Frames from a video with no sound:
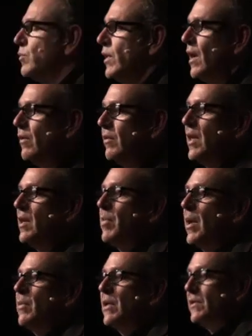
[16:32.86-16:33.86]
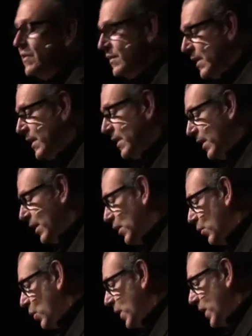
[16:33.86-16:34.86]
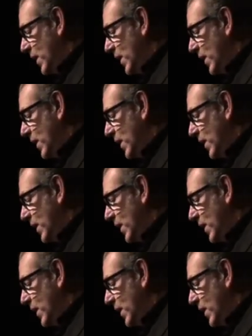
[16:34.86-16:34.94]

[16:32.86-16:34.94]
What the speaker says: We don't need the publicity. We